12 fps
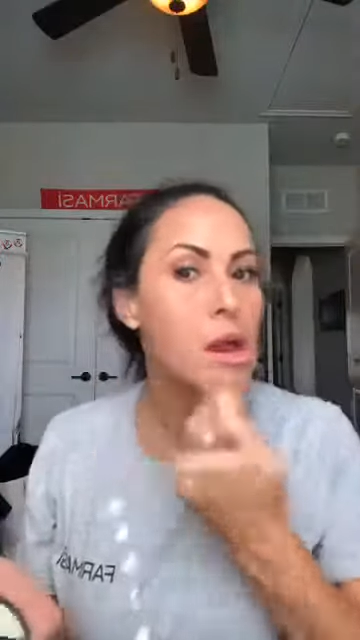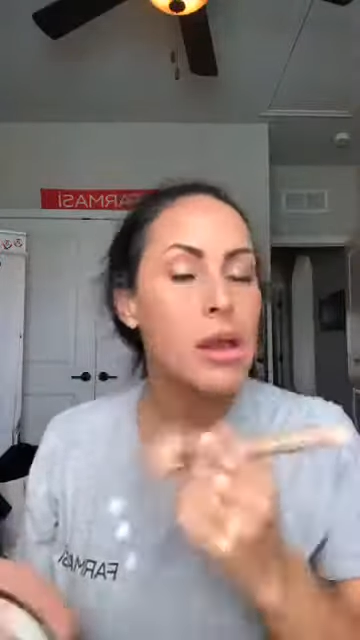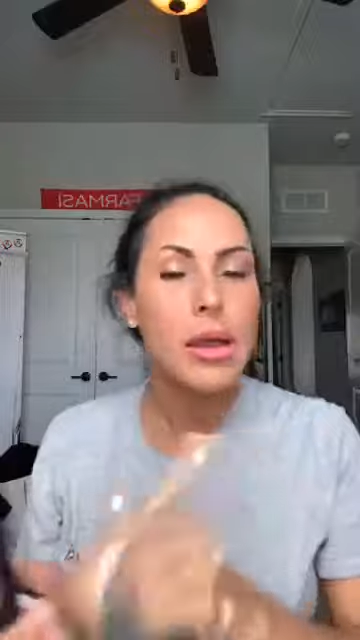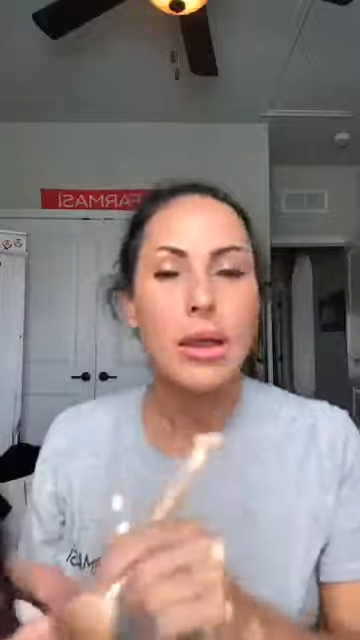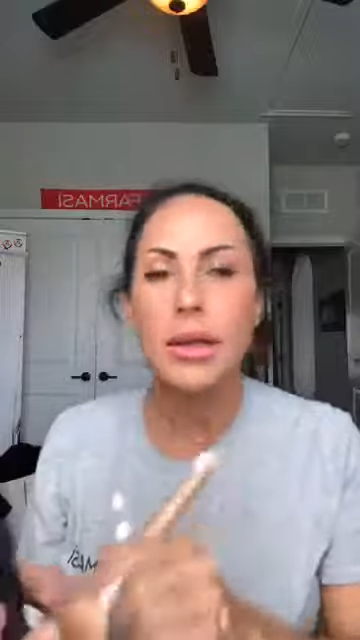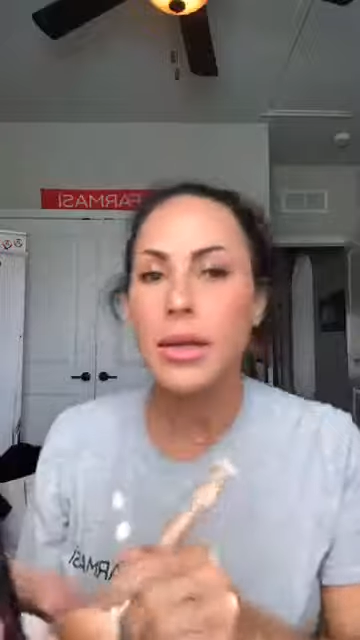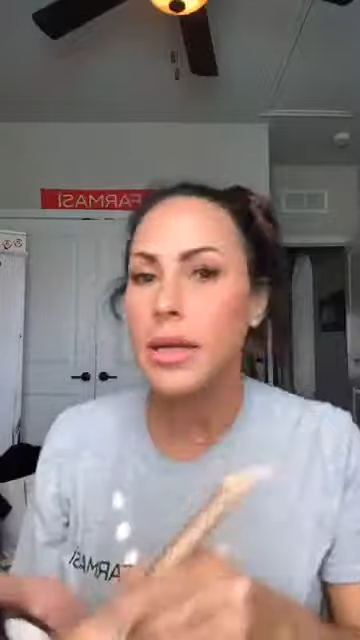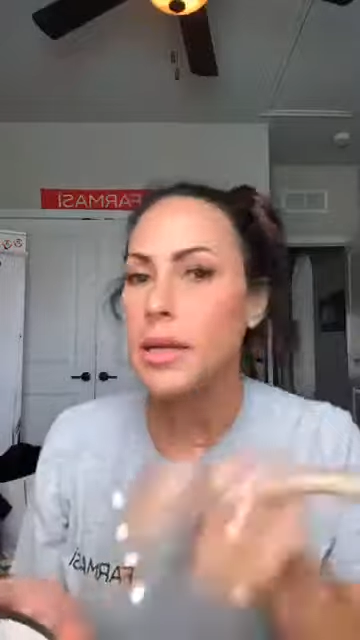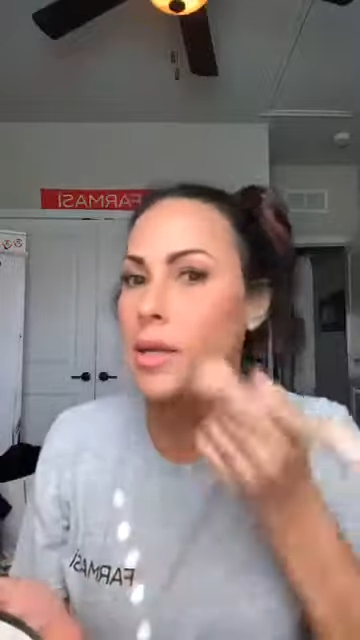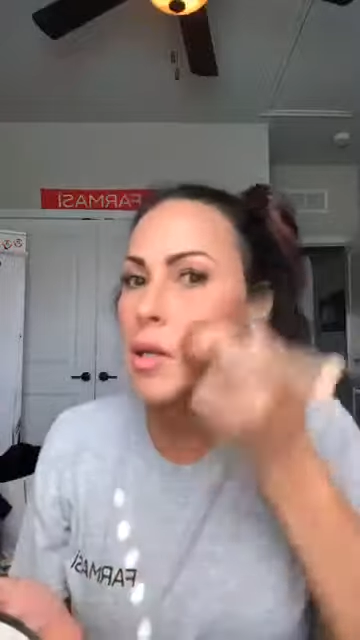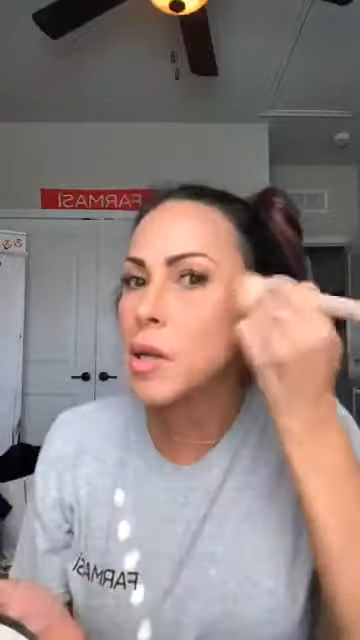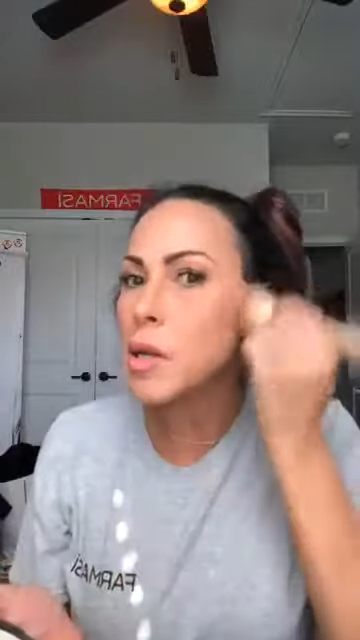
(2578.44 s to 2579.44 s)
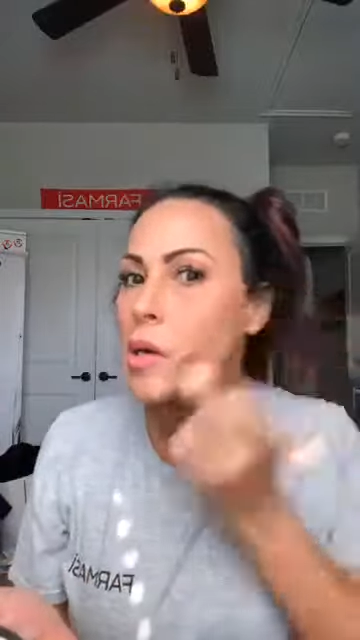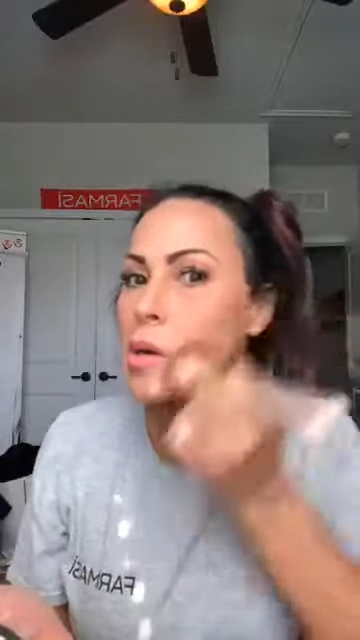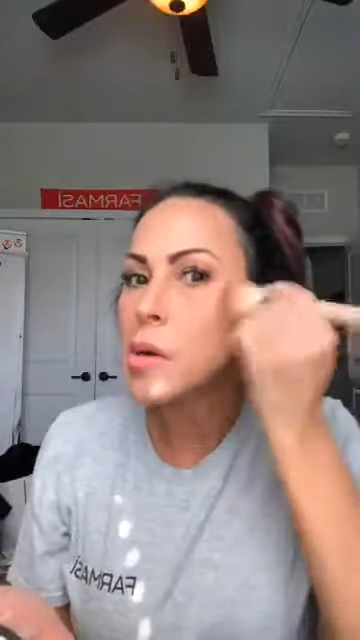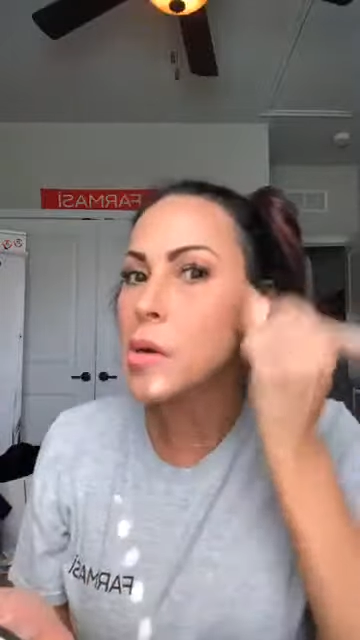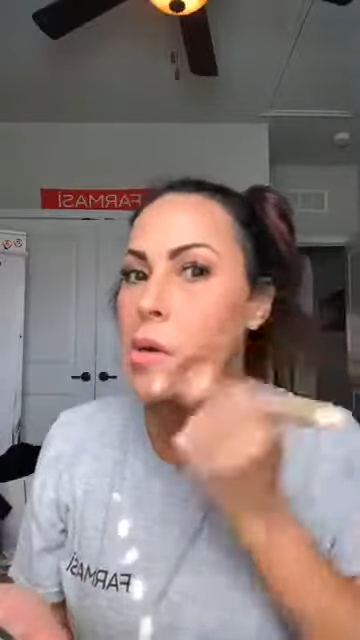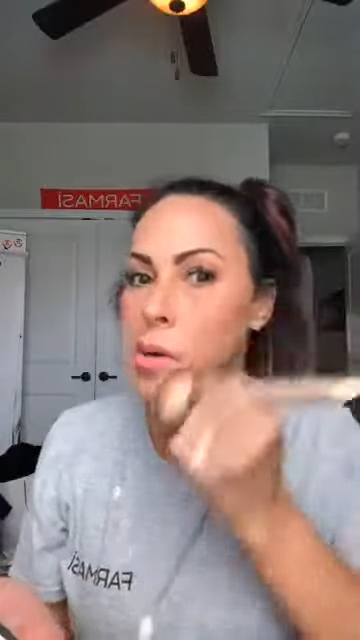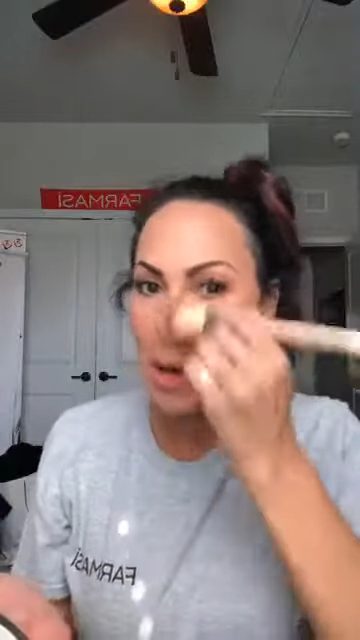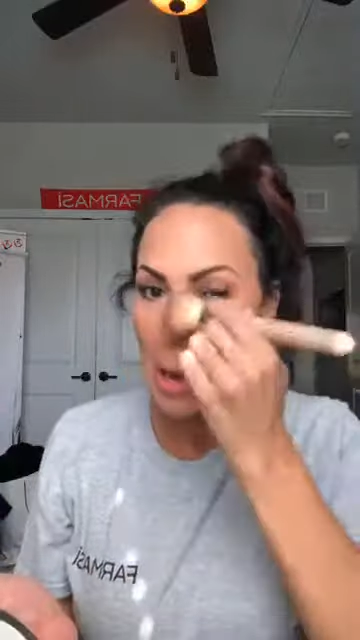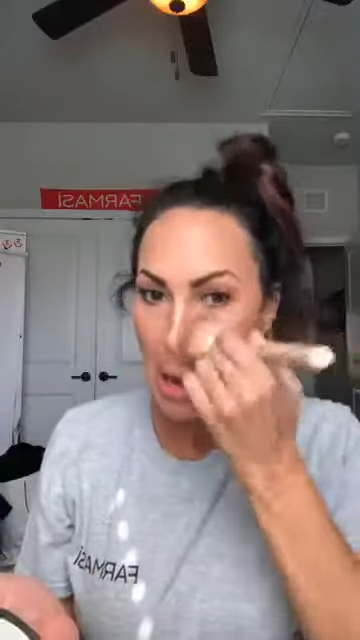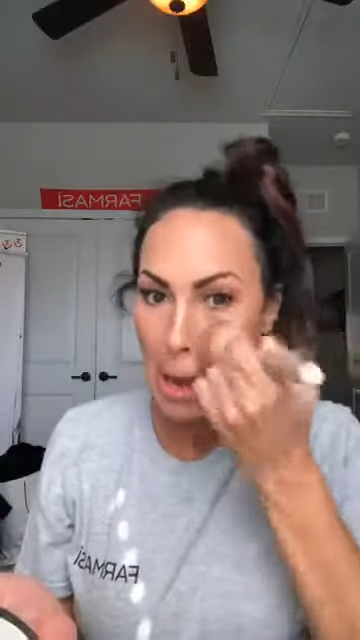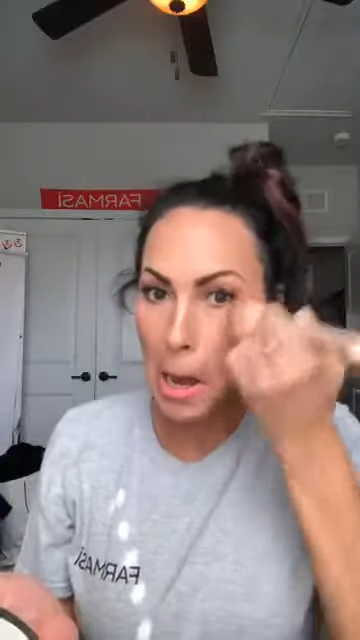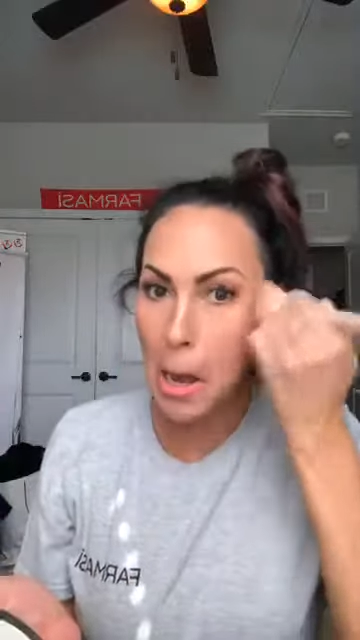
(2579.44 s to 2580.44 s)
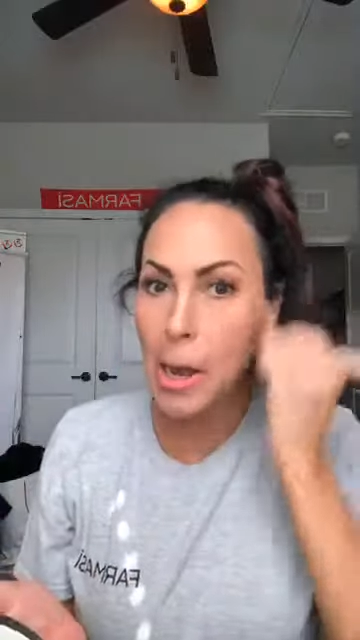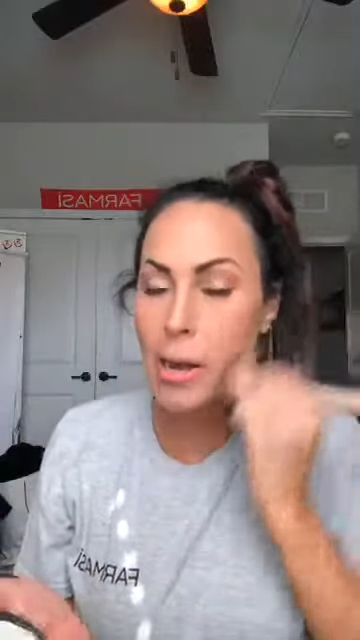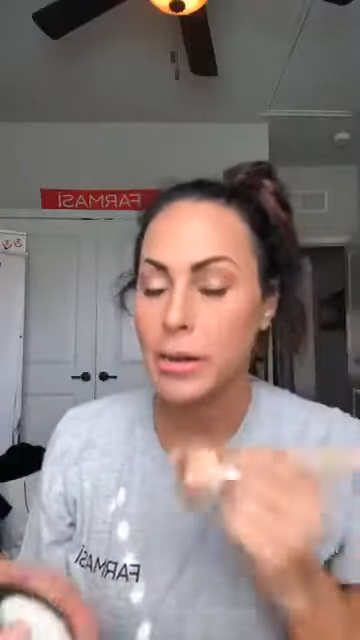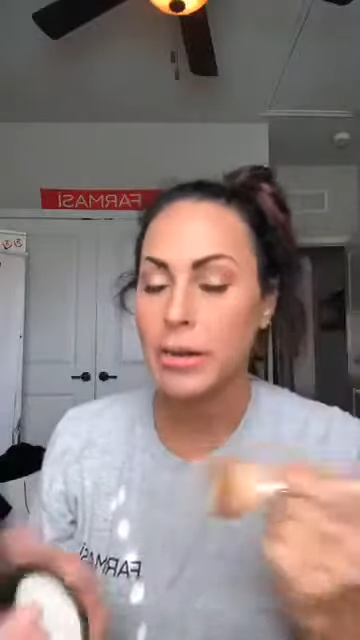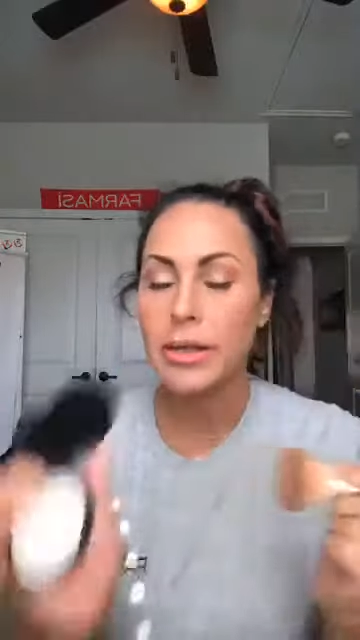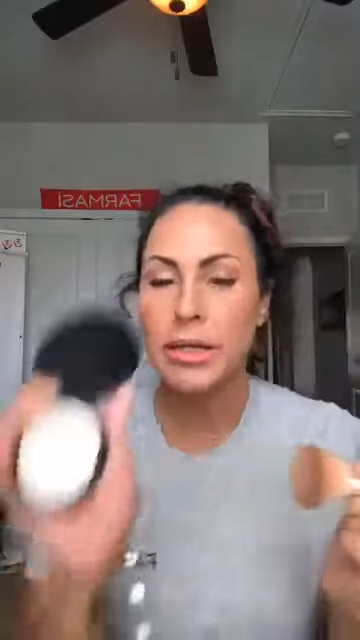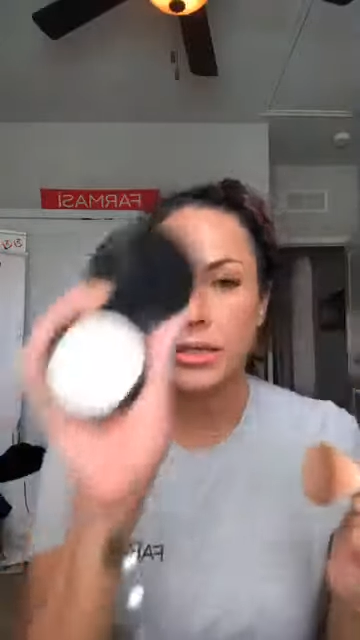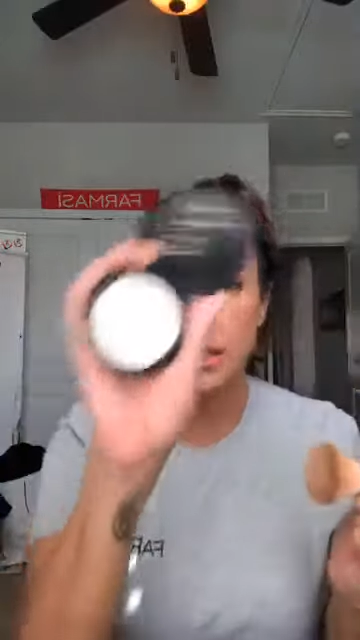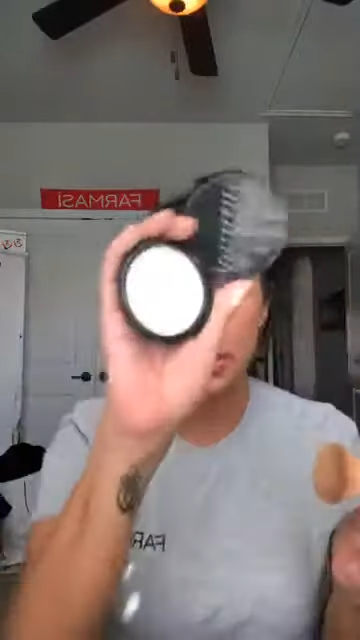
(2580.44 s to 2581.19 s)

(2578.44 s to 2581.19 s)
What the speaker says: And I need to eat. This